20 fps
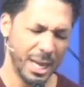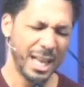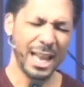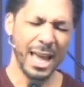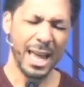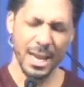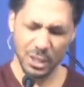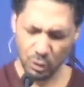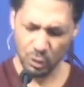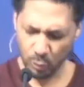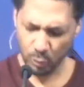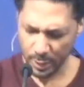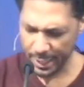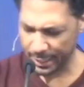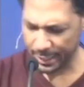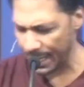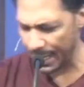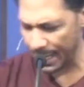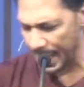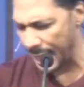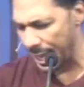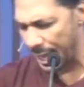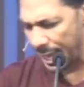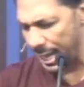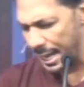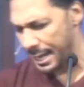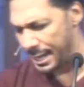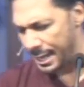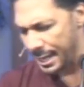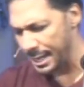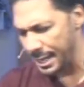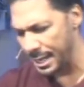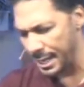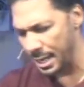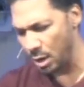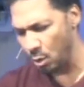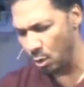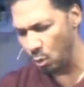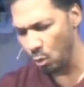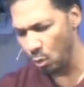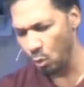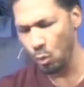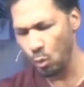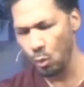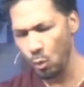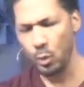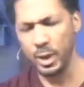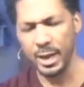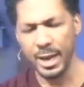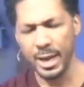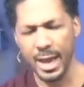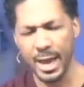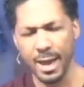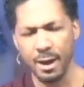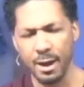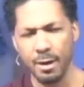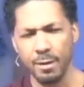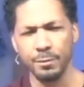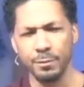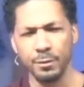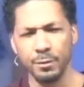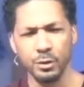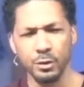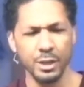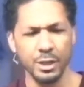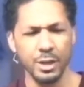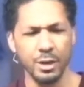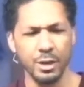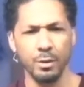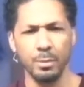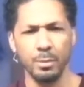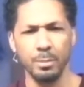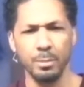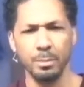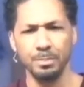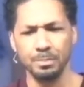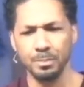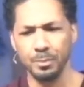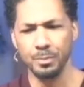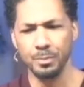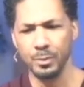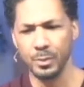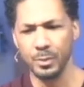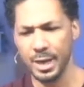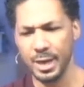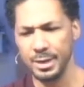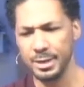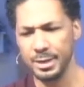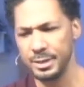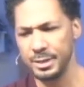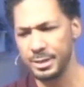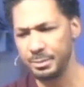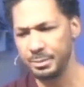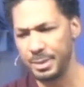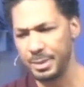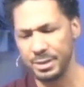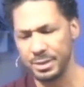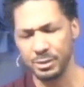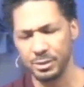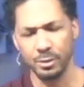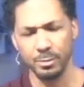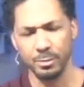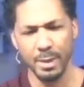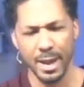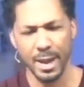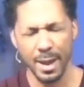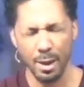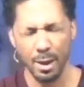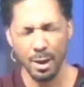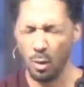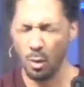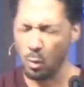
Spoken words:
Last week, we had our first interim candidate, Pastor Matt.